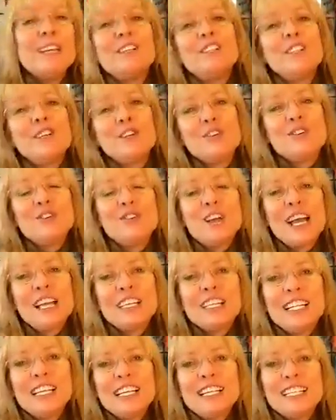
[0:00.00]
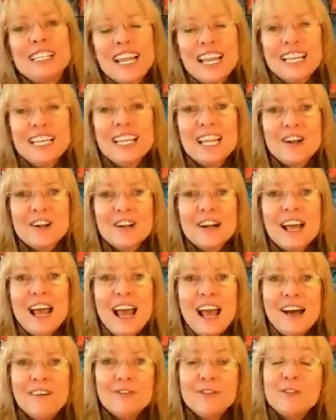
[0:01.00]
So you guys take care,
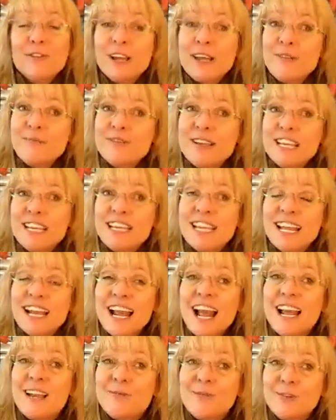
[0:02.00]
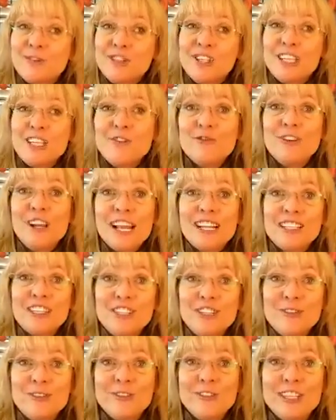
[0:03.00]
have a great week, and I will see you
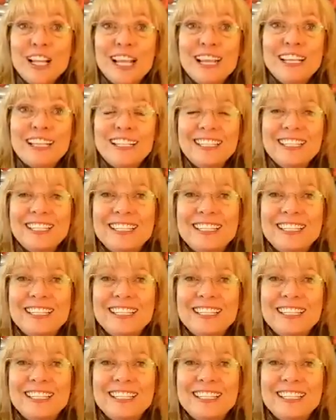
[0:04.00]
next Tuesday.